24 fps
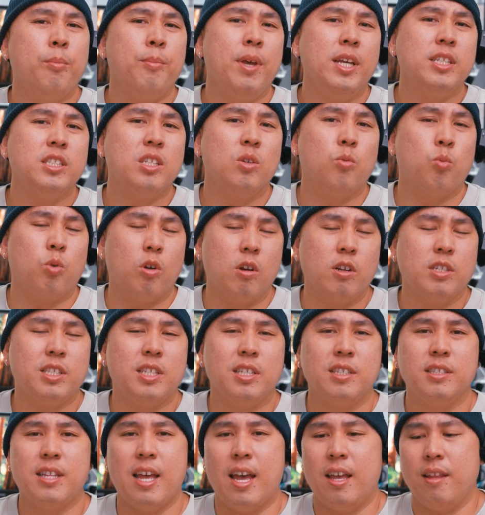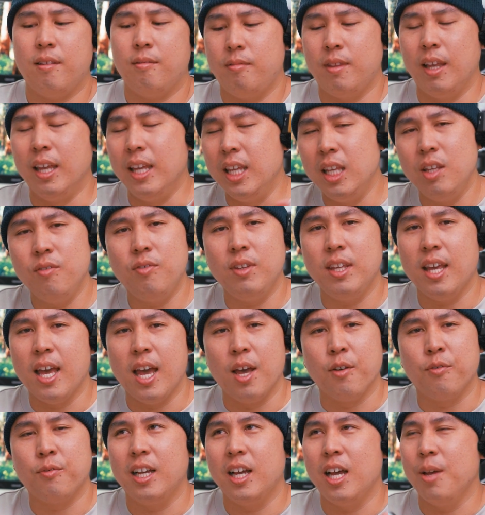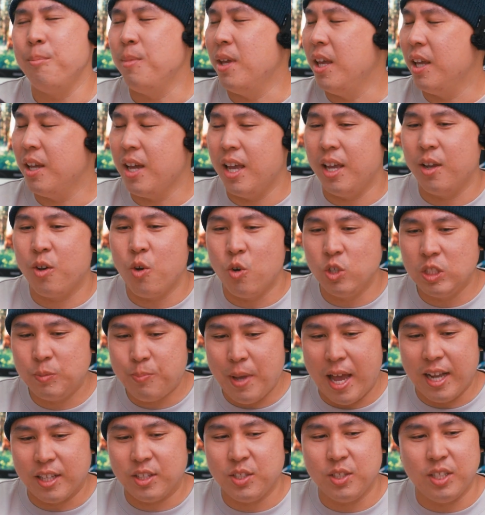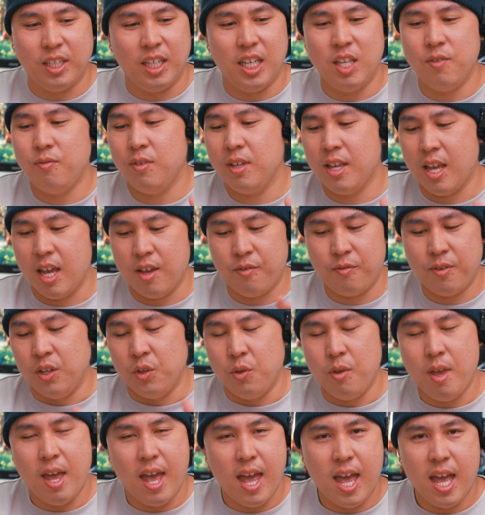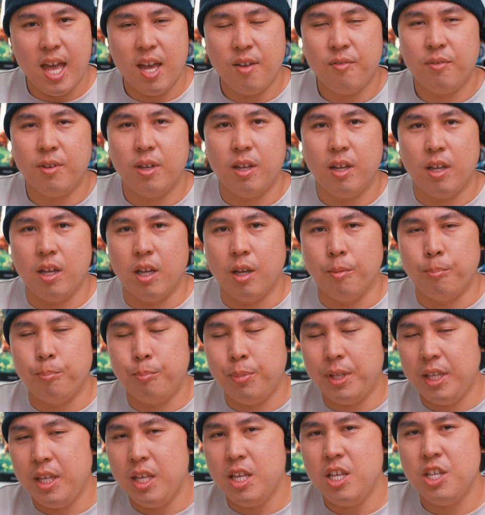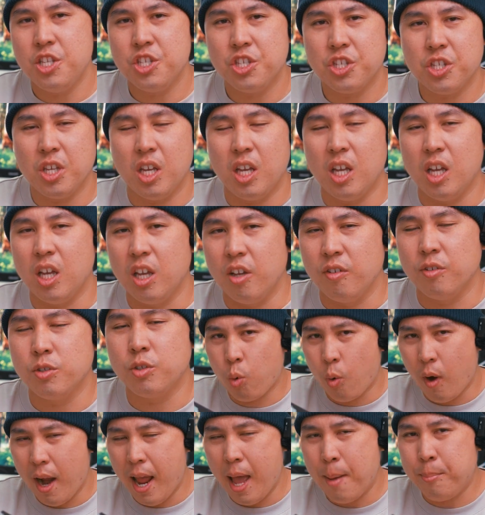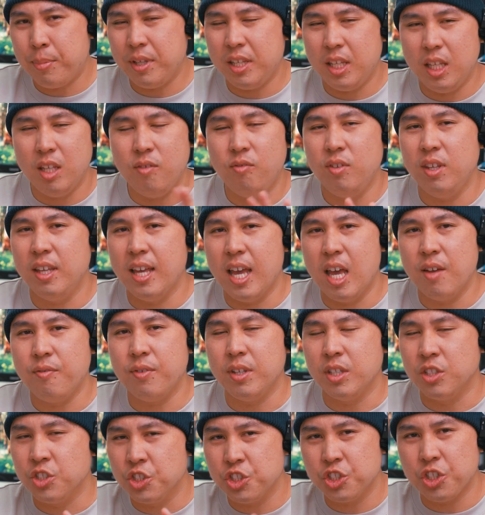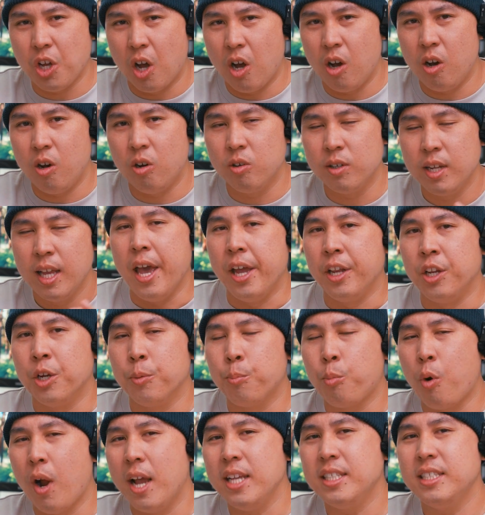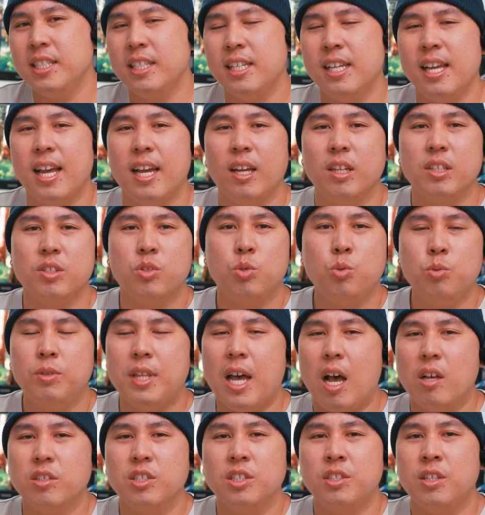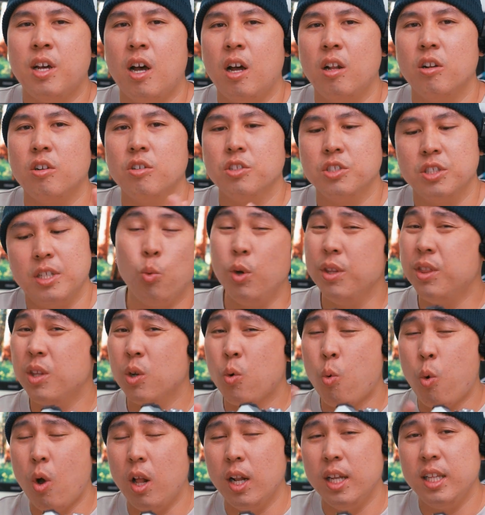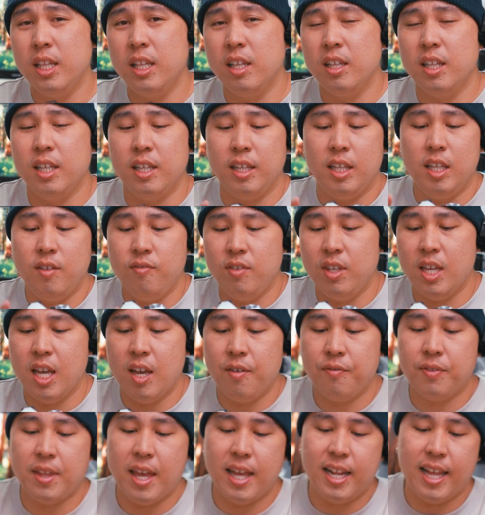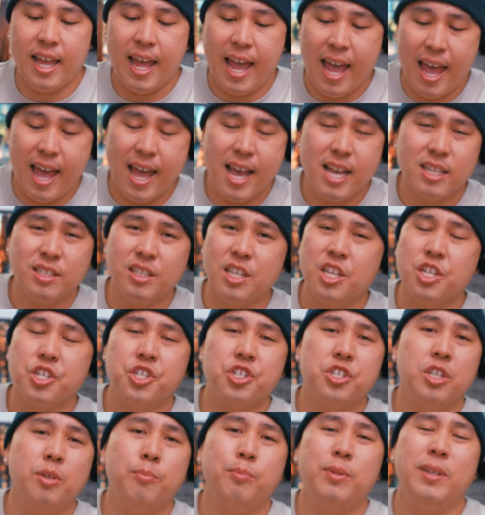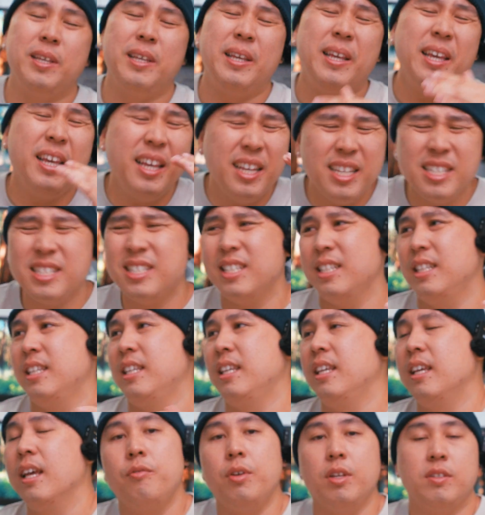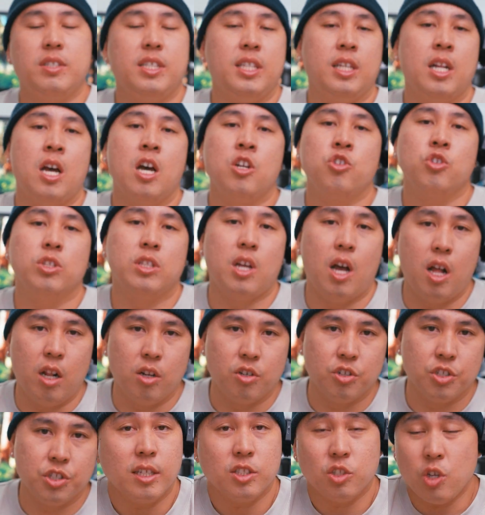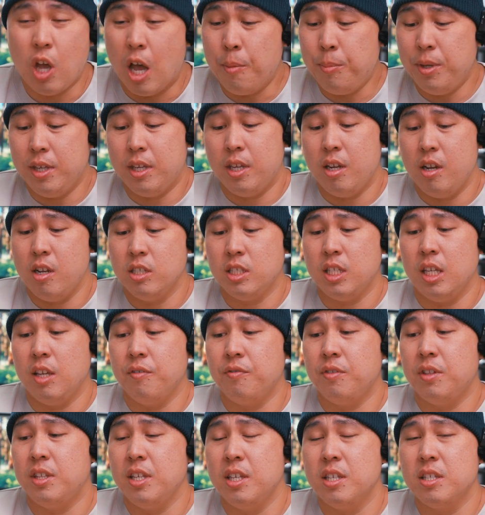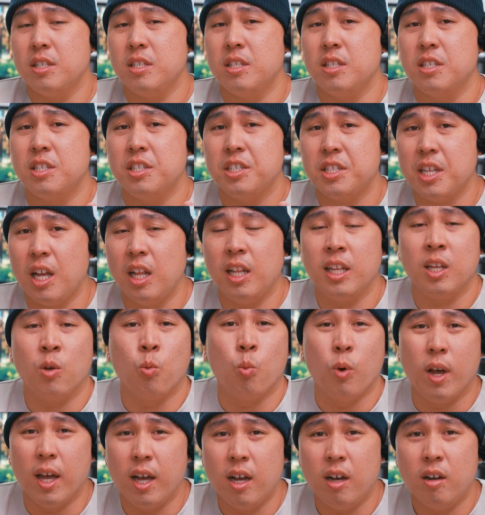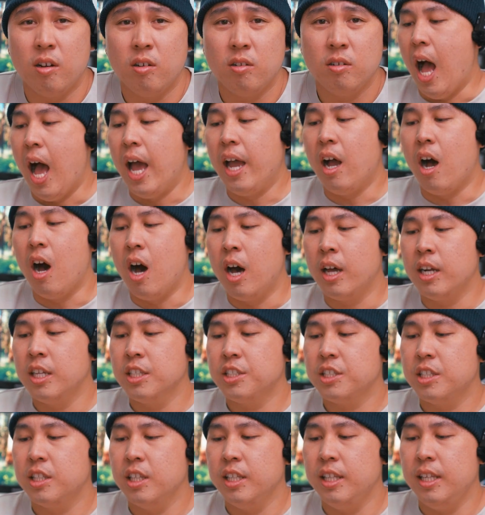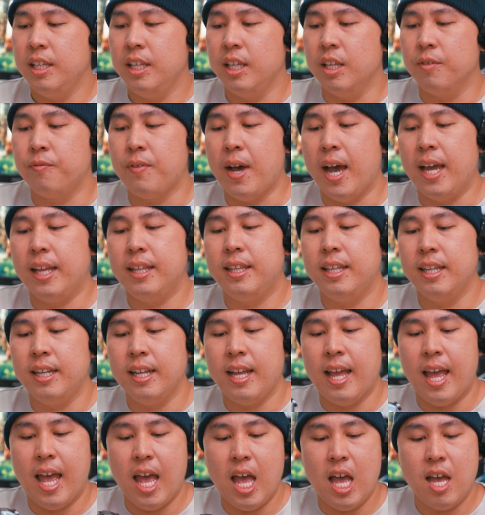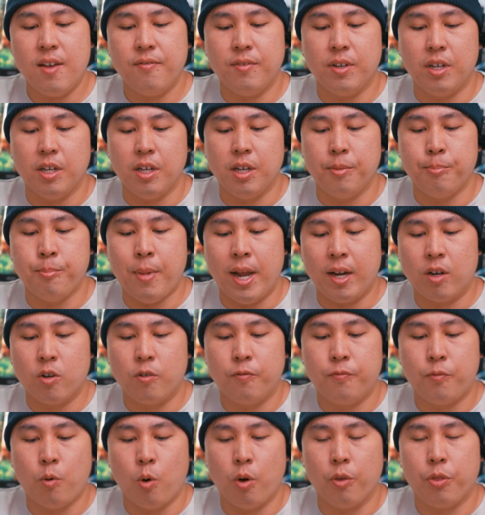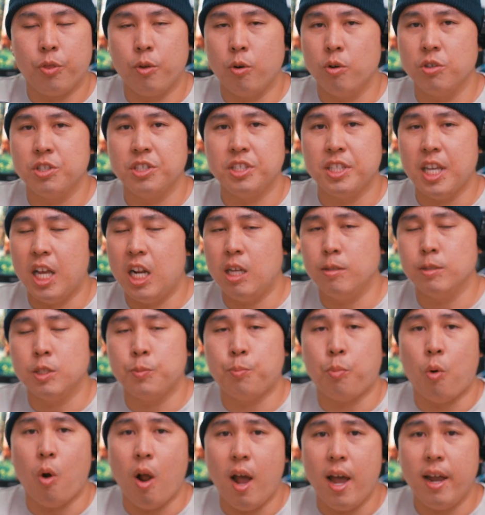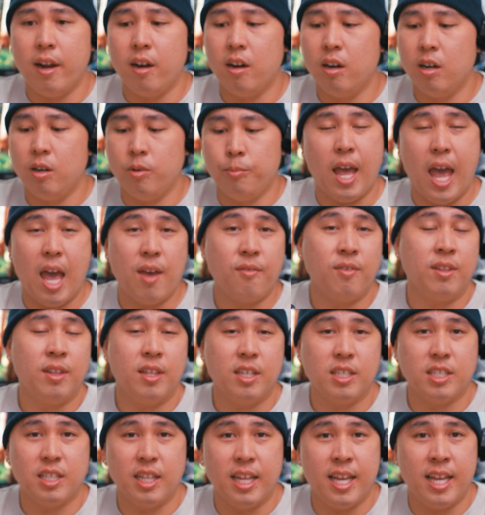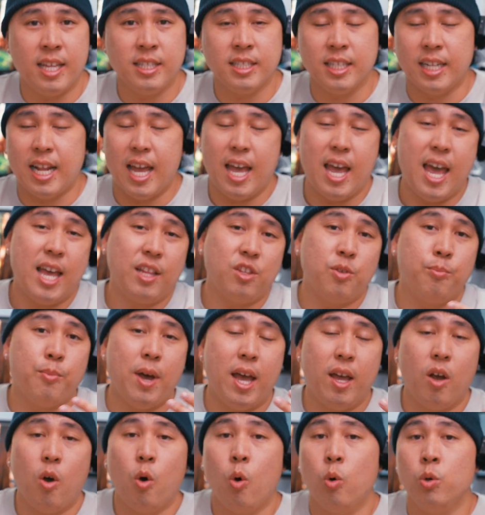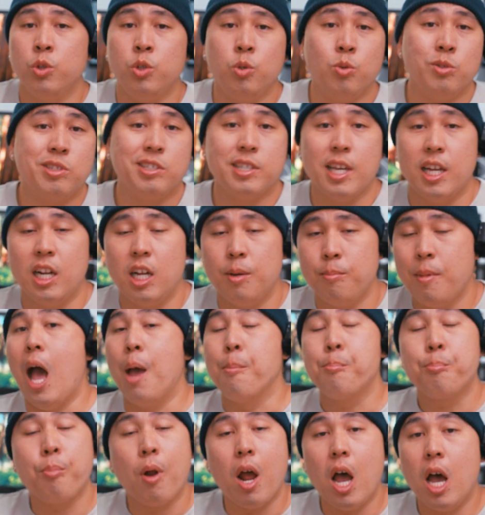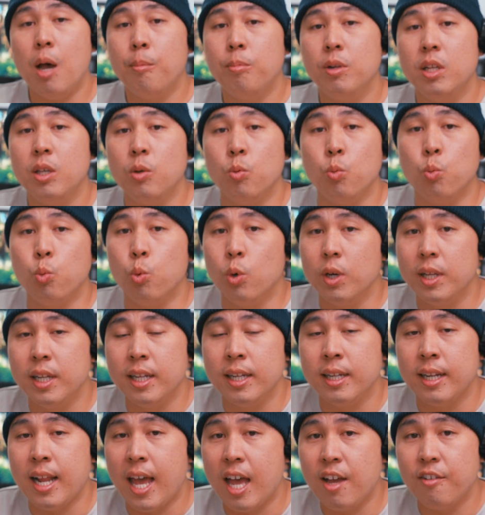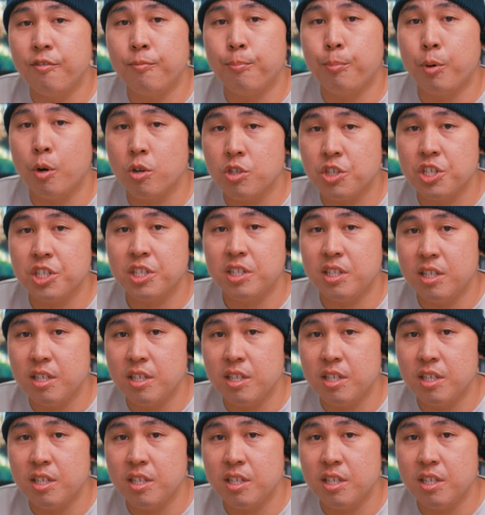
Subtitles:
makes it worse is that the EVF, I mean, it goes back to the EVF. You have a piece of crap EVF installed and you're pricing it at $2,000. With the quality of the EVF that it has, it should be easily $1,500. So I'd be curious if this is selling well. I honestly, if I didn't have a Micro Four Thirds setups prior having this lens and I had to buy a whole new setup, I probably wouldn't have purchased